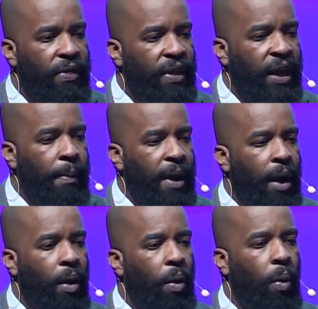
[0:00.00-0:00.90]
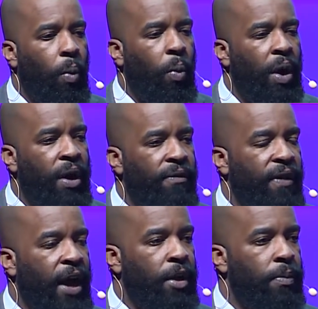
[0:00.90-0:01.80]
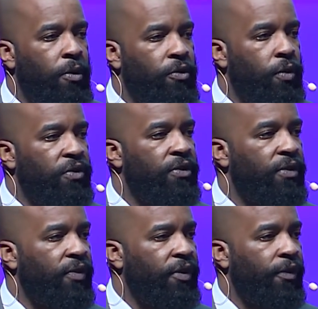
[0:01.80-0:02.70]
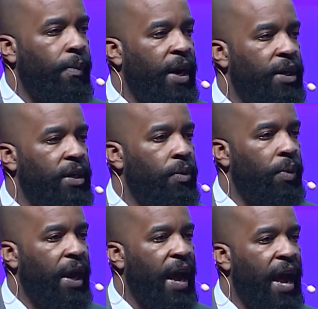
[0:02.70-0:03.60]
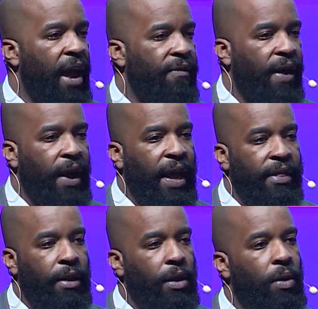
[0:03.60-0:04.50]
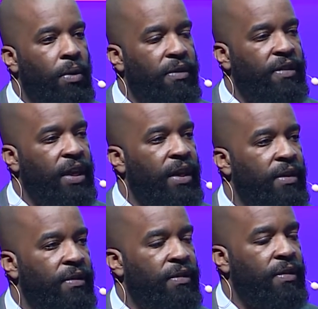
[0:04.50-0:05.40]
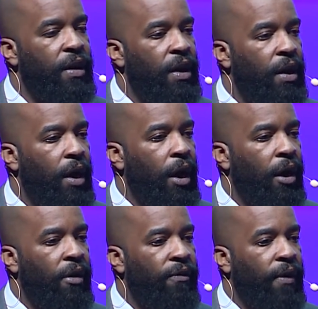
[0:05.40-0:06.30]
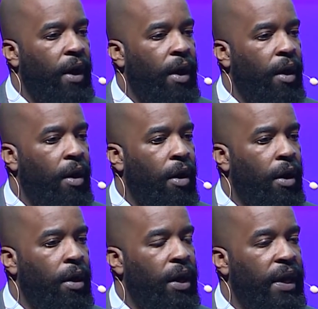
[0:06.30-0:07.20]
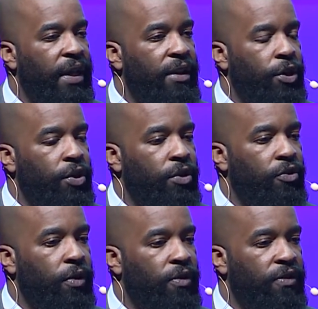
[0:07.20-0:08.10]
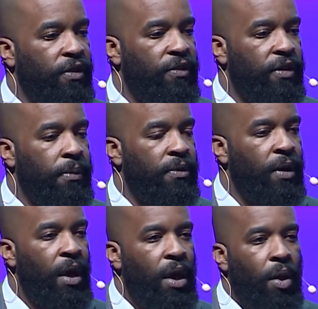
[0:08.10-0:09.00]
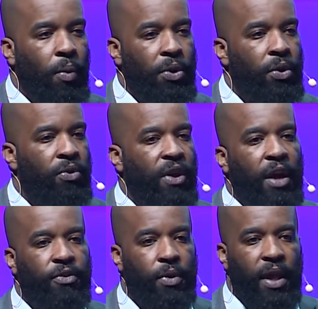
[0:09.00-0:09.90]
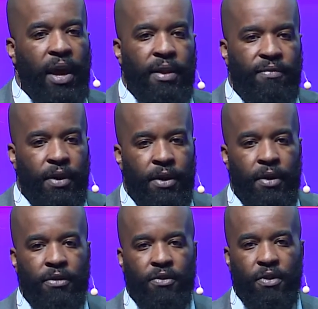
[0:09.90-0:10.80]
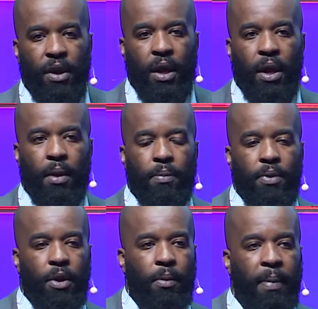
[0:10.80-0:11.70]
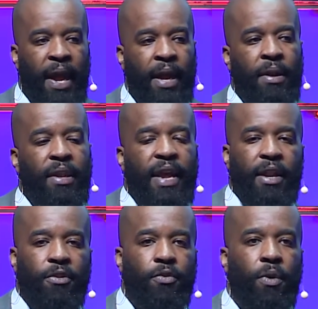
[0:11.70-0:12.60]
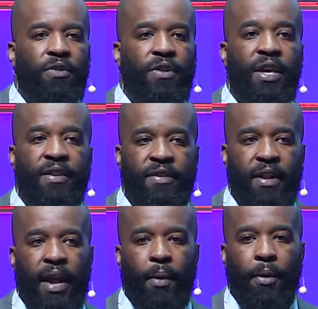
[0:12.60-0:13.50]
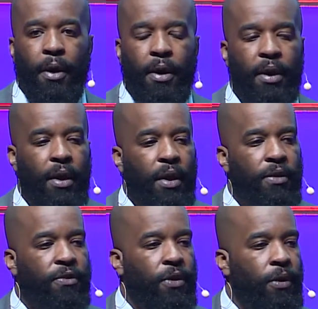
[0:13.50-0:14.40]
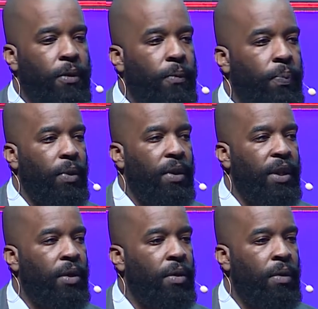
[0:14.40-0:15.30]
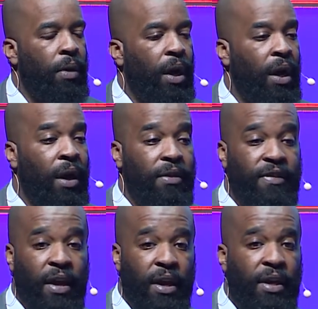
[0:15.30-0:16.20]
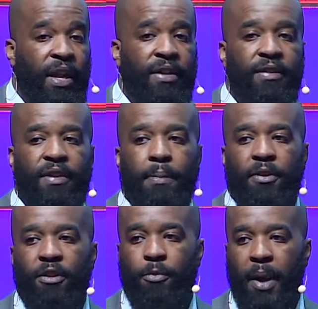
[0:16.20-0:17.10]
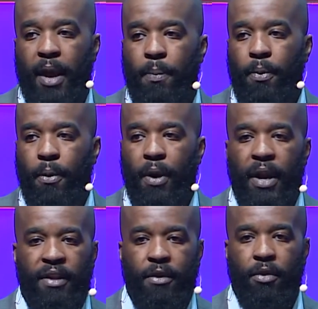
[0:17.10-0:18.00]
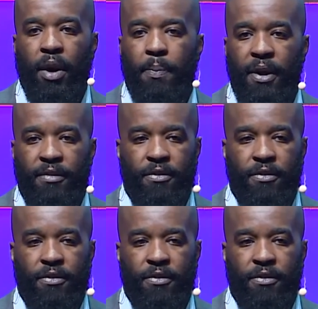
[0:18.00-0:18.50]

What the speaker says: think about what valuable sources of information we have at the lowest ends of our industrial control systems. When you talk to a lot of vendors, their main data source is the network. So they'll say, connect this up to the span port. And that's a great place to